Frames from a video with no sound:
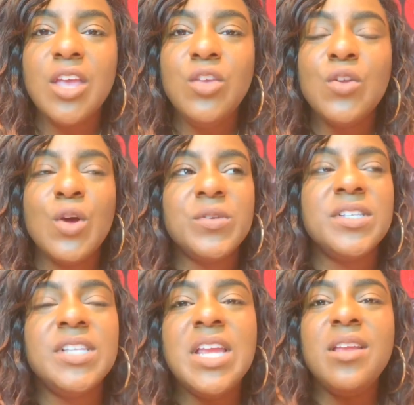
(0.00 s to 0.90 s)
you know,
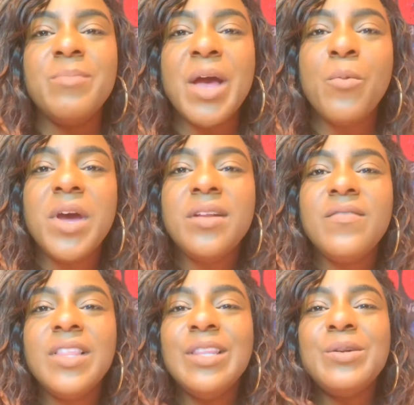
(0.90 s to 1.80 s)
seen by one
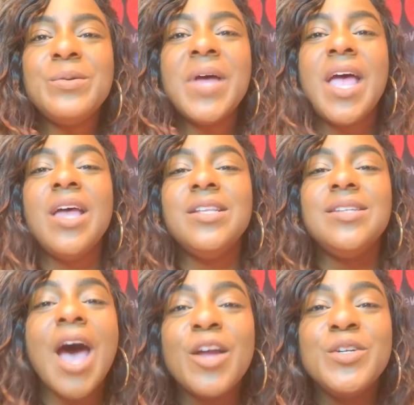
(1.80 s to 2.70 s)
of the little
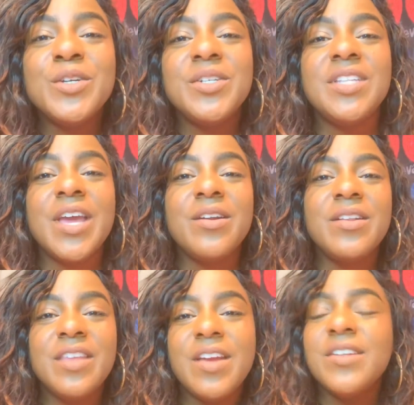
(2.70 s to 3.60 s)
doctors that are
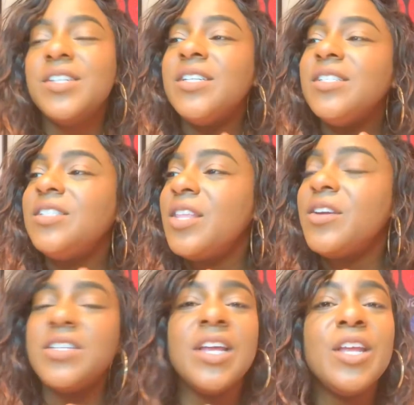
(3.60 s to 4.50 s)
there and
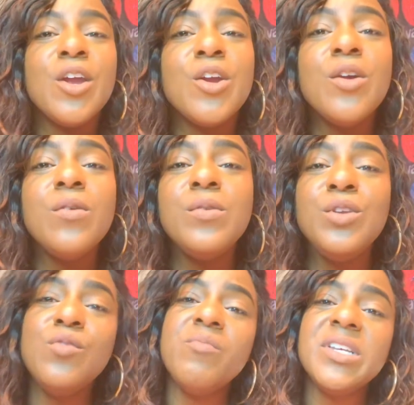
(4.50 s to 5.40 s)
they're telling her, oh,
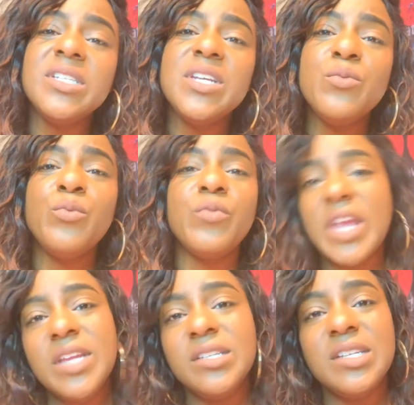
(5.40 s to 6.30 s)
you must have
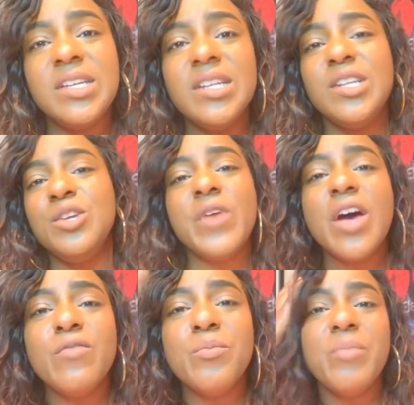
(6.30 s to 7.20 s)
fainted and you
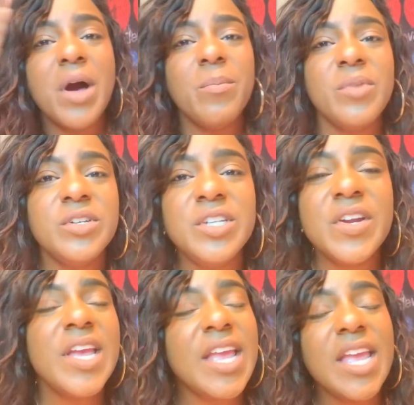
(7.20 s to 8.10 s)
have a bump on
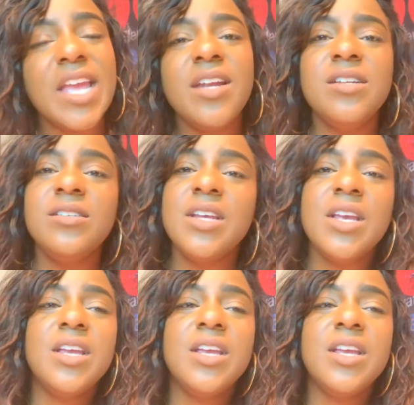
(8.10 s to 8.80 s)
your head and,